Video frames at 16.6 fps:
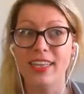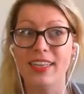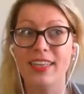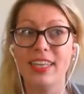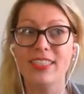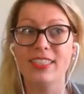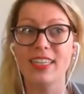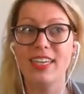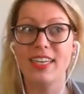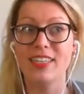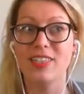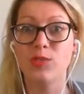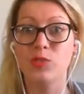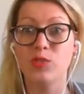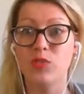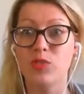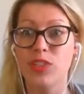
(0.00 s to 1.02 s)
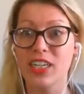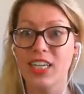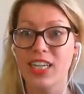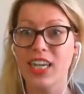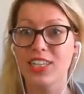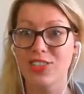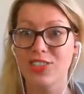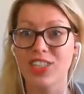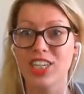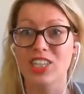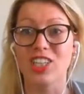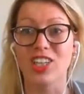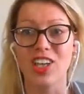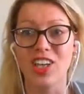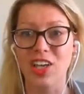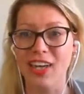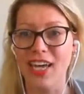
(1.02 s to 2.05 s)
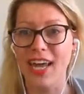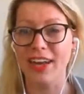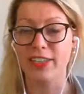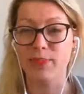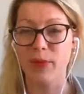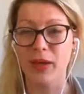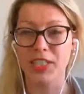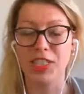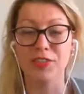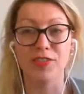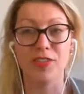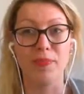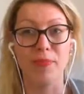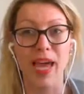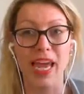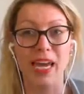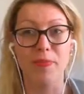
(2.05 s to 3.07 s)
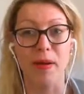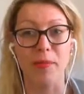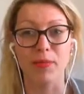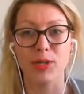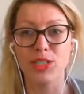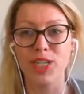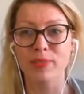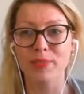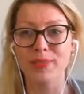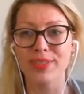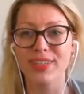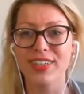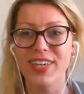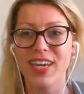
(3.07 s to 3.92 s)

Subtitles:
This is really interesting to look at, especially for paid memberships.